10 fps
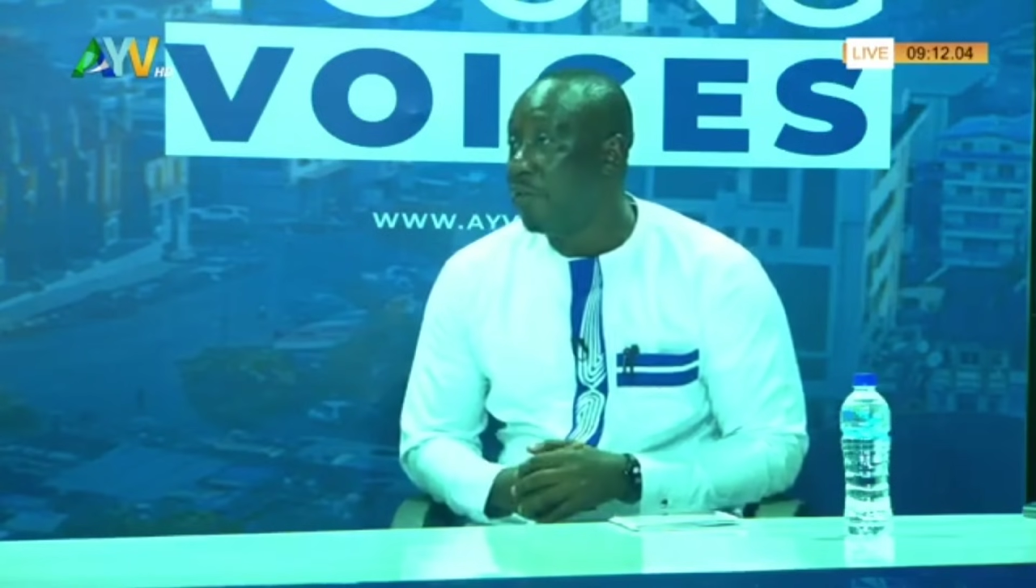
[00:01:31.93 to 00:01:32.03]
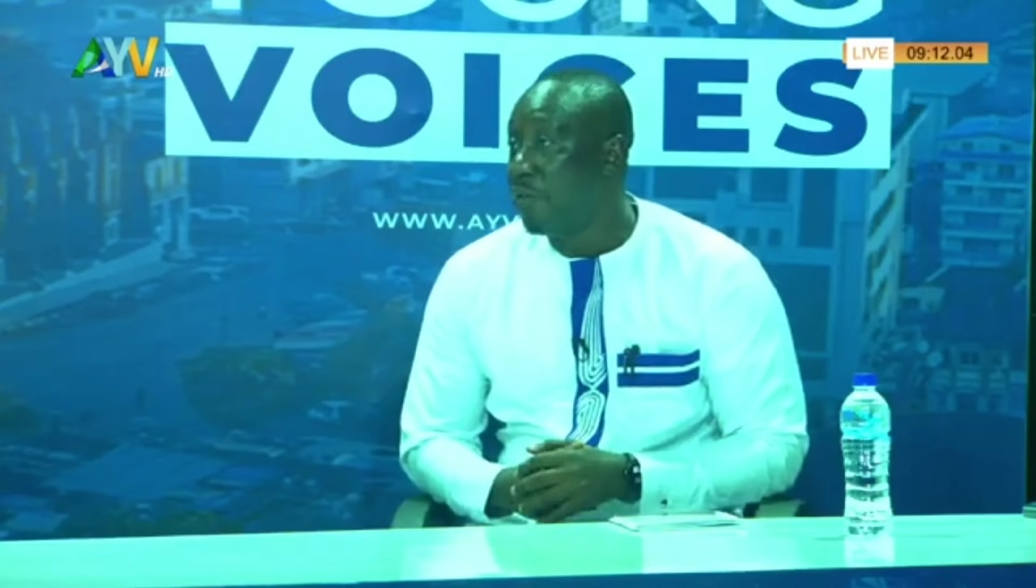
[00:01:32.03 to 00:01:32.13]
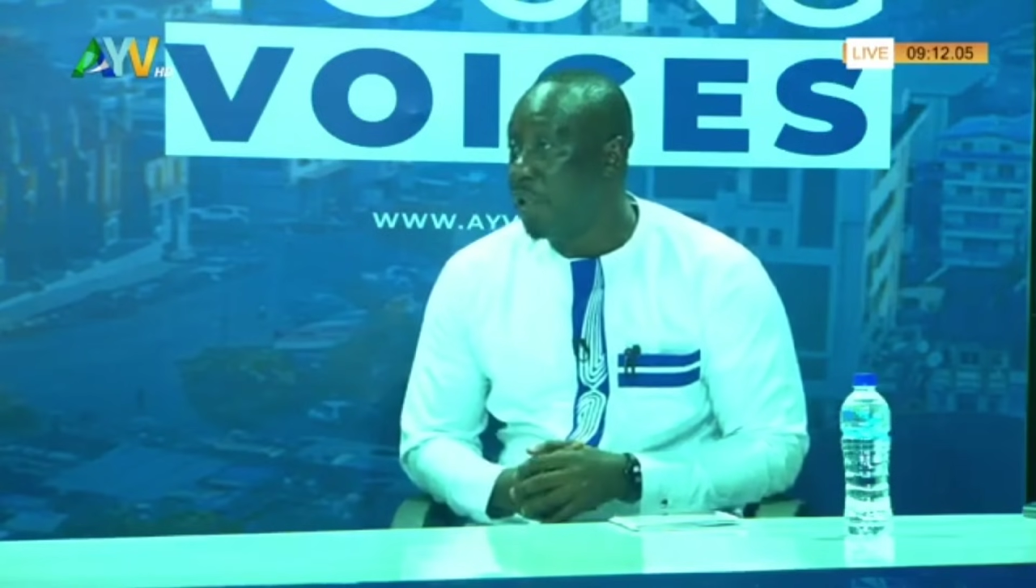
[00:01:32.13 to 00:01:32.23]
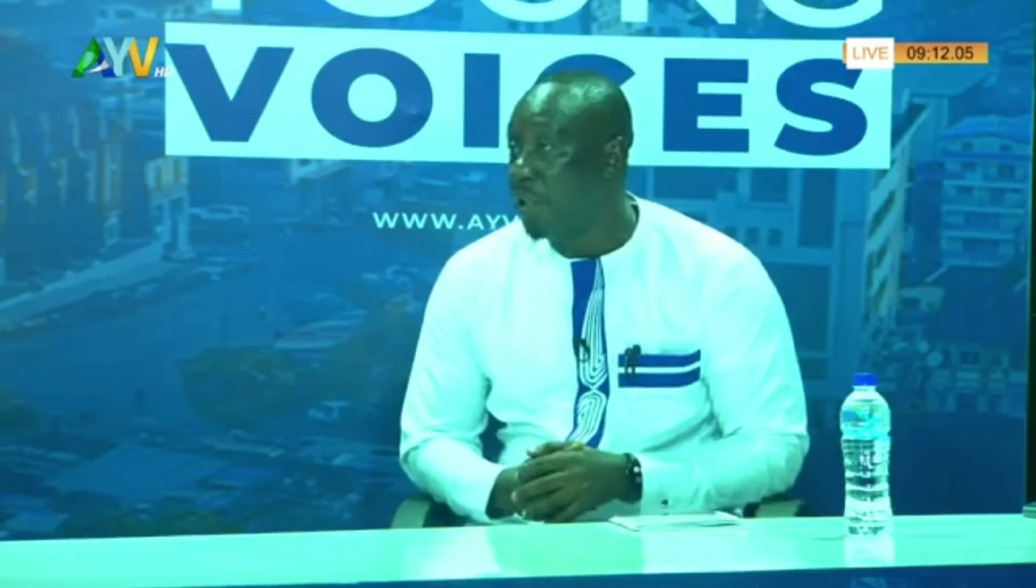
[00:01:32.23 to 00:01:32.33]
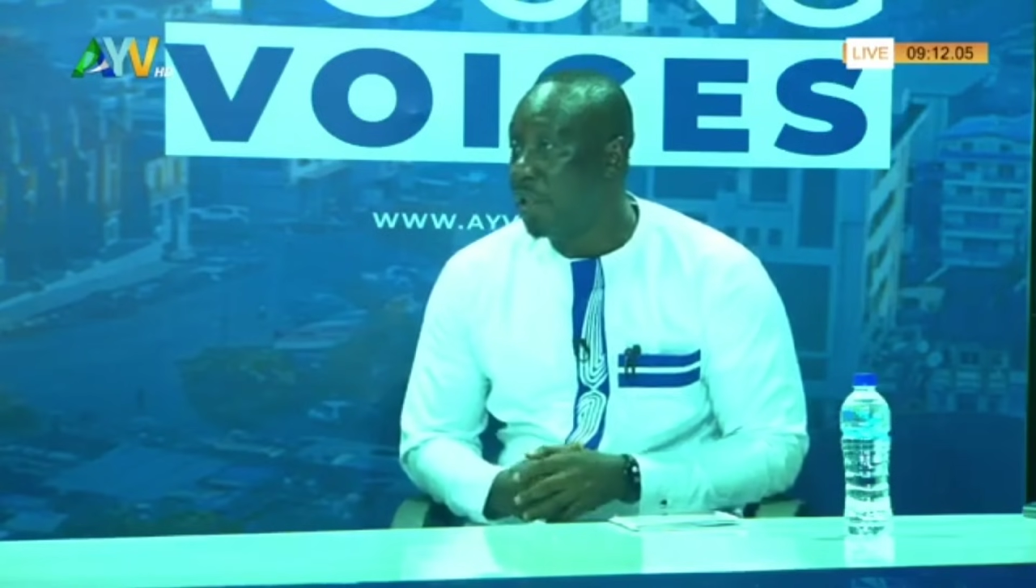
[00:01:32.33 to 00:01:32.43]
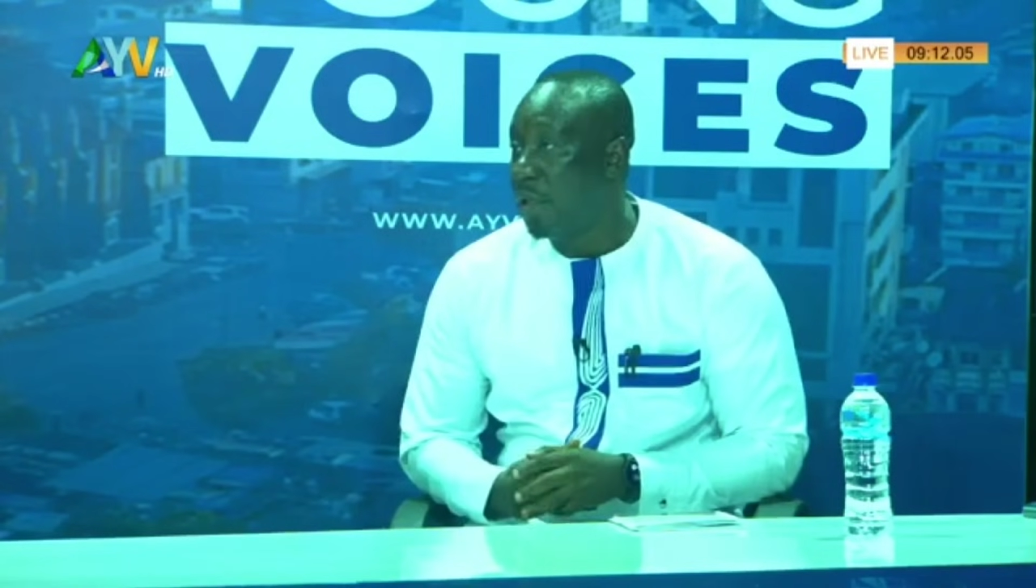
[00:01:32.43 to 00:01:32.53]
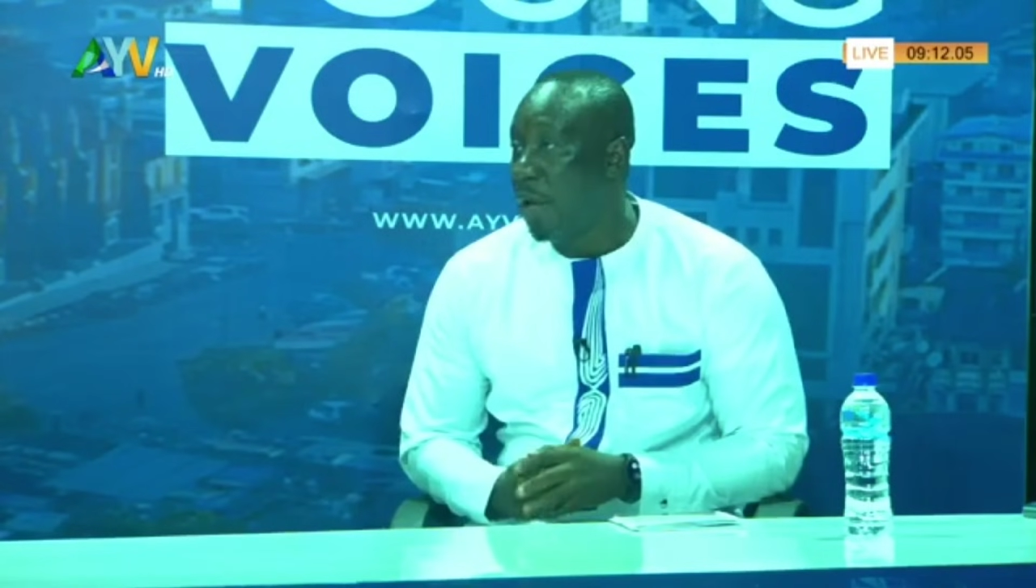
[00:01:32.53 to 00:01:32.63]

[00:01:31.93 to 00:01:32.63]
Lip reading: about the